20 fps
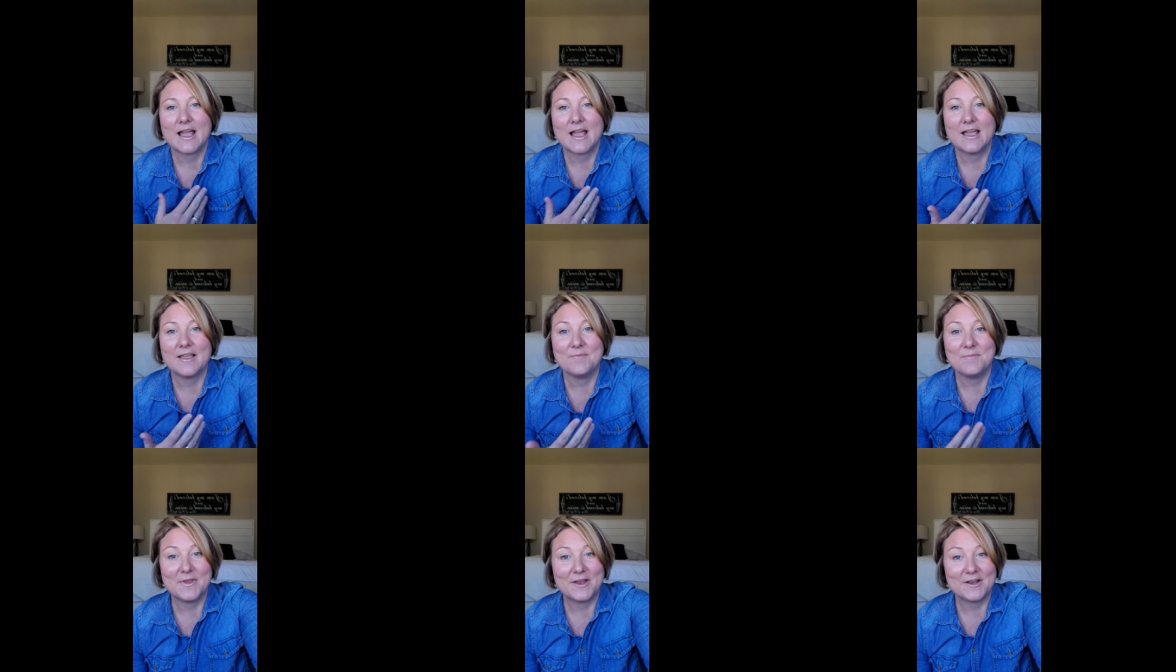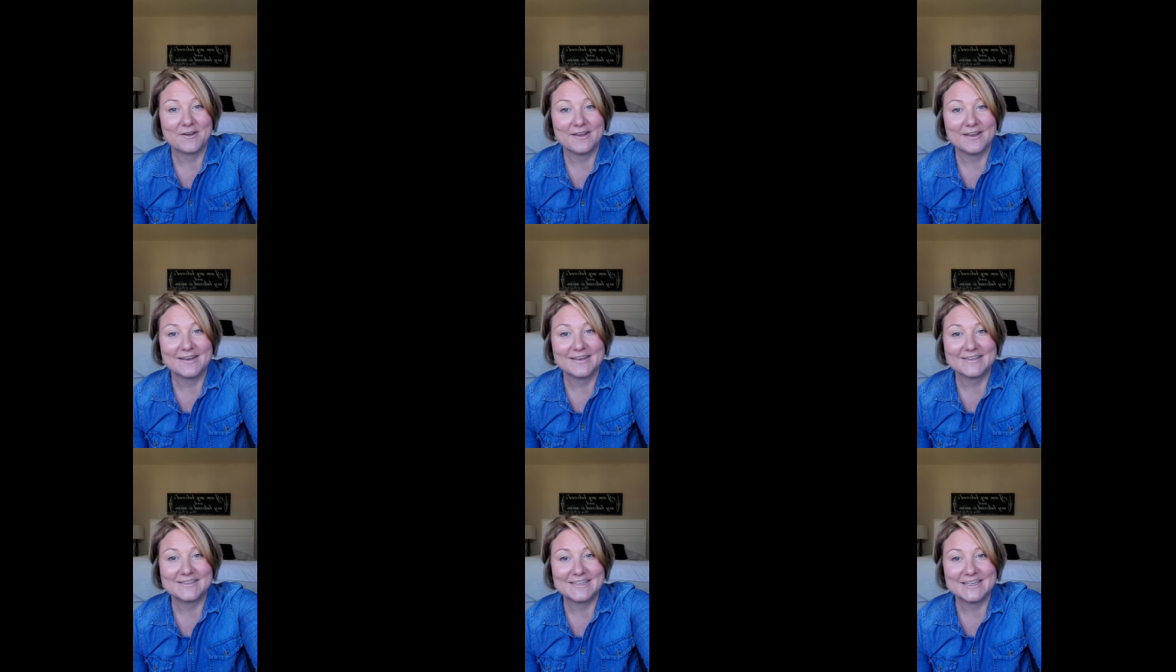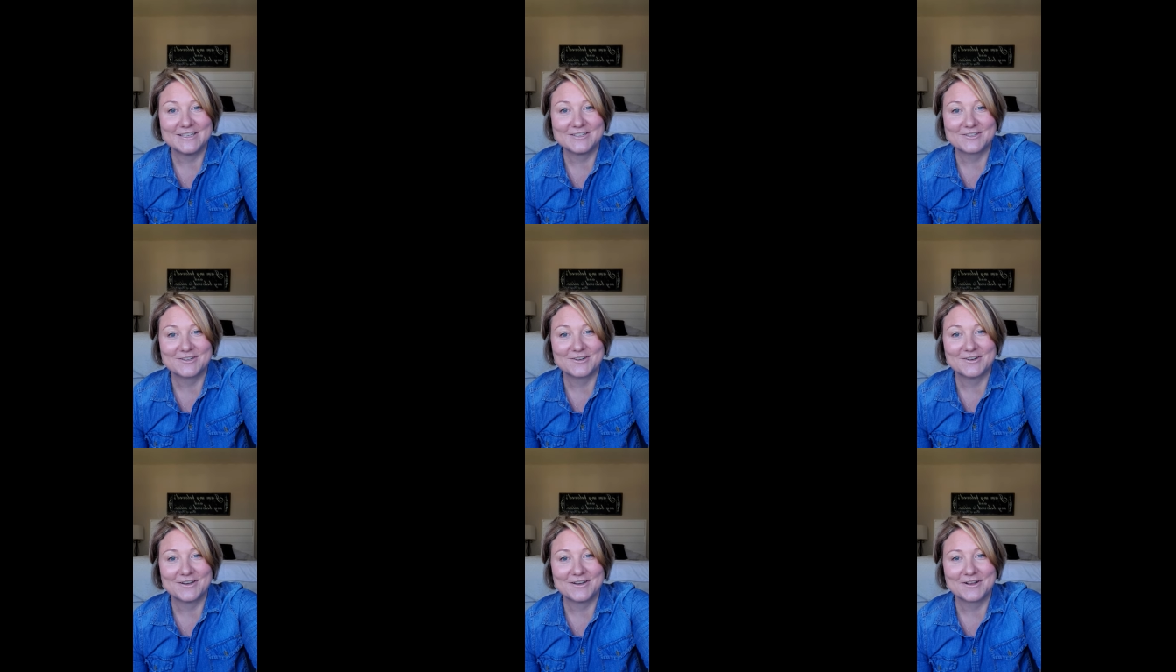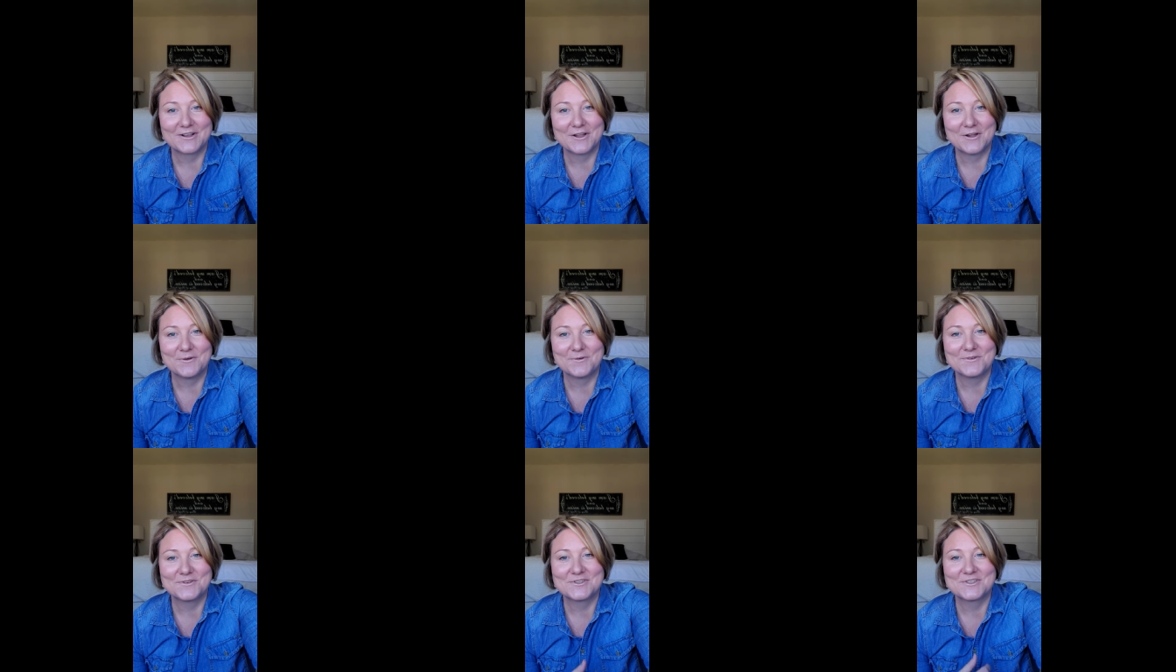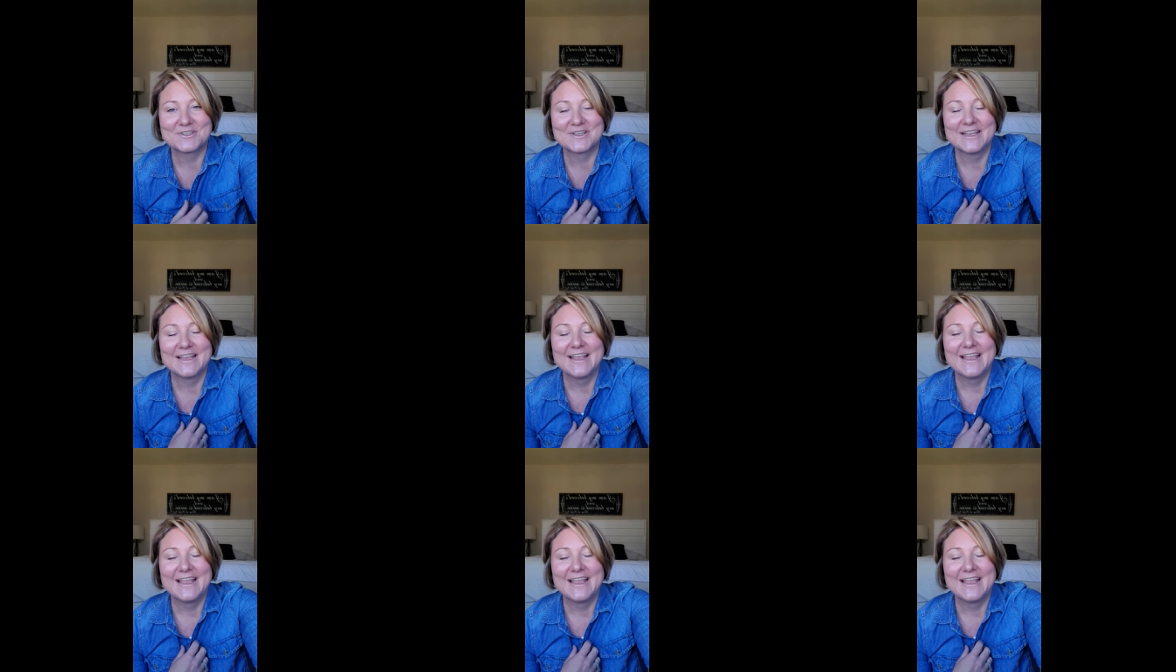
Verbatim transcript: I married a teacher and a coach.